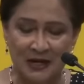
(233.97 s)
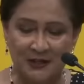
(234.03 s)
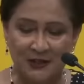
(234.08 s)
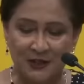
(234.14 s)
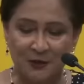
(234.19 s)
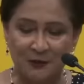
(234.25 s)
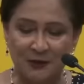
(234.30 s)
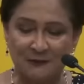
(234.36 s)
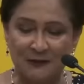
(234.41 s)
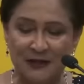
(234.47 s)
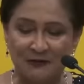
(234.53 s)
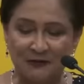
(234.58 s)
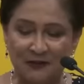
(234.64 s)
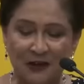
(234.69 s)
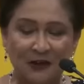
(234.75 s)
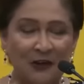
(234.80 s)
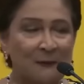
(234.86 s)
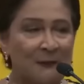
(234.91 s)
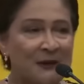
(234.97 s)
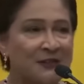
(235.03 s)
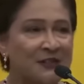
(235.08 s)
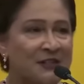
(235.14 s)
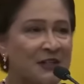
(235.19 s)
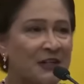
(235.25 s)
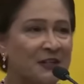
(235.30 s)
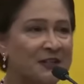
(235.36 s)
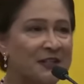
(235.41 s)
So we've been very
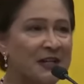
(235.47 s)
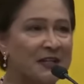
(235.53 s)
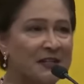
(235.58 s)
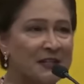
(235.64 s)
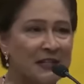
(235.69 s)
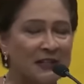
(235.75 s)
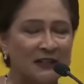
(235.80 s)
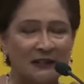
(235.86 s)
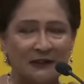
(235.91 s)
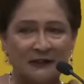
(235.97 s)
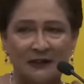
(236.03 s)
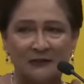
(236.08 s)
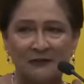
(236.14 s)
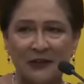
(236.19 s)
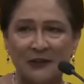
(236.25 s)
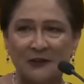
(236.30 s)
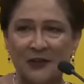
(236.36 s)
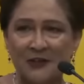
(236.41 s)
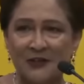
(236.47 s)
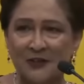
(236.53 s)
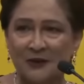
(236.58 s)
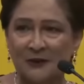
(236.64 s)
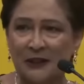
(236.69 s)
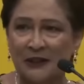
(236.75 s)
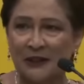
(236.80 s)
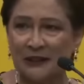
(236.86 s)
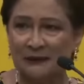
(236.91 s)
busy attending the various